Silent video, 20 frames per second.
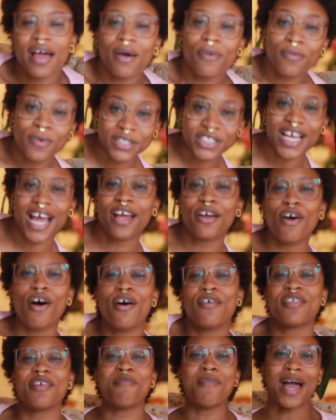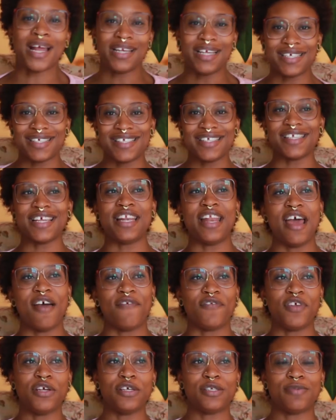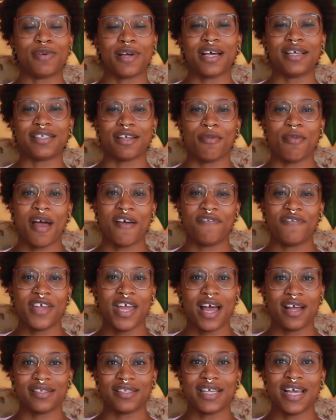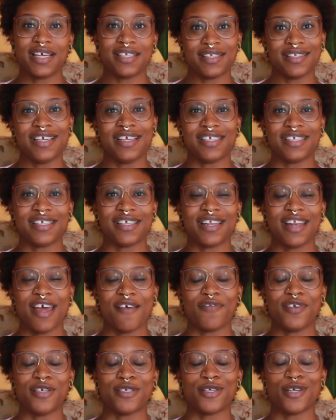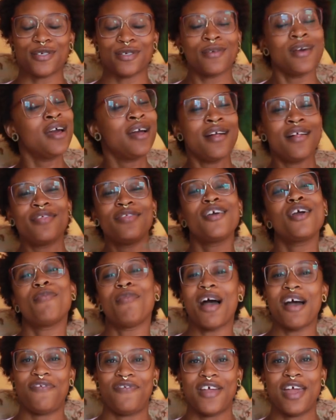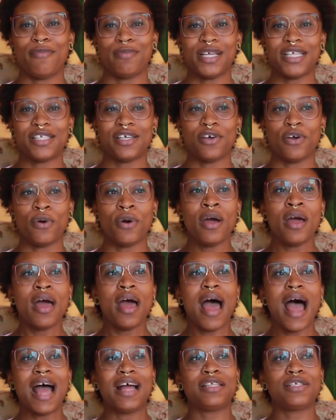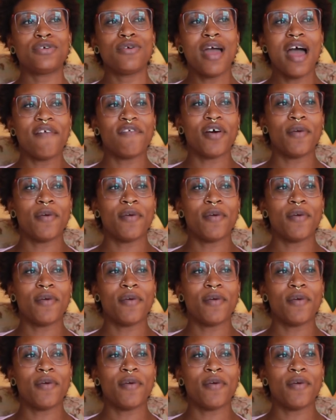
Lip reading: which I call them my nieces and nephews because they're my fiance's nieces and nephews, so they're my family too. I do have